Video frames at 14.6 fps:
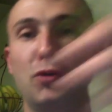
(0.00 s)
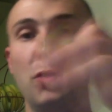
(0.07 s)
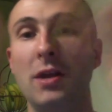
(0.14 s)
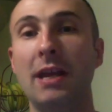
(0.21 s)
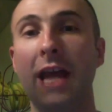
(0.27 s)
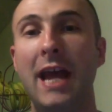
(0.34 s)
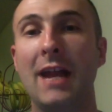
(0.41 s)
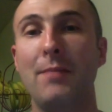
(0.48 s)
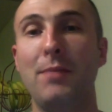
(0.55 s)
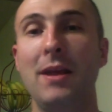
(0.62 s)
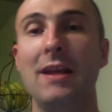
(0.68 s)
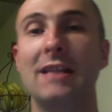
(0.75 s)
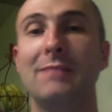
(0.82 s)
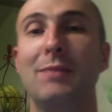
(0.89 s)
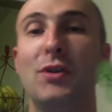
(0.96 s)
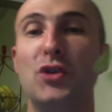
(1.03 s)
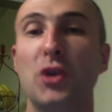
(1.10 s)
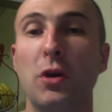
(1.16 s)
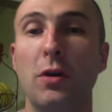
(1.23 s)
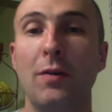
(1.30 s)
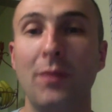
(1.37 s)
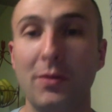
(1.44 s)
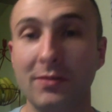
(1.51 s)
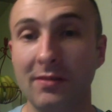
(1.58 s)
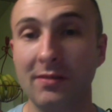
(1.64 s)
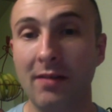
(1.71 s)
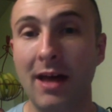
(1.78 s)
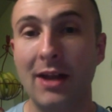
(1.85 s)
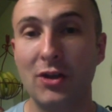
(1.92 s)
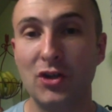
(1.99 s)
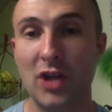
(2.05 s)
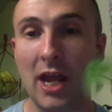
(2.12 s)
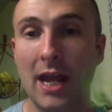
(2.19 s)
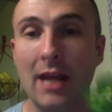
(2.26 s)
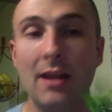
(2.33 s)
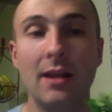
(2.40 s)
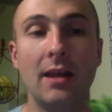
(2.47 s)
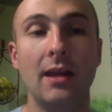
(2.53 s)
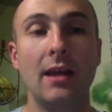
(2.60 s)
tree canopy is mature and there's a lot of shade.